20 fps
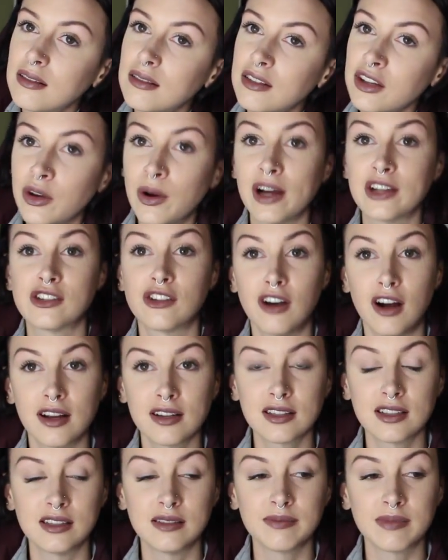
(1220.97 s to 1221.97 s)
you guys are
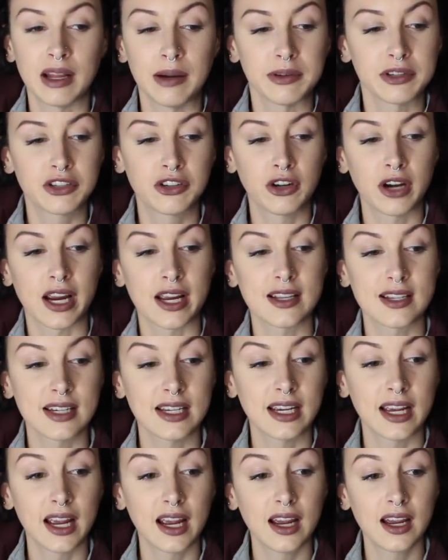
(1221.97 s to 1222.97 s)
awesome. That was
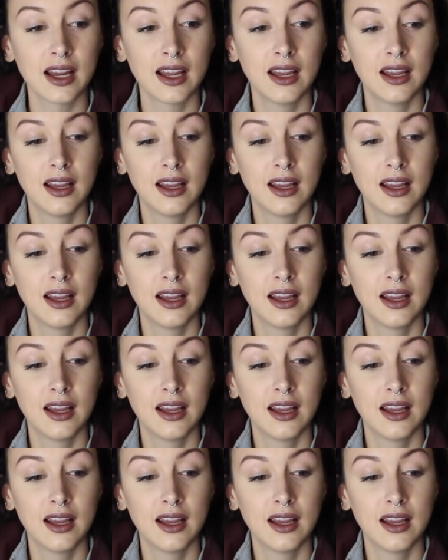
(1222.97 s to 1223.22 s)
crazy.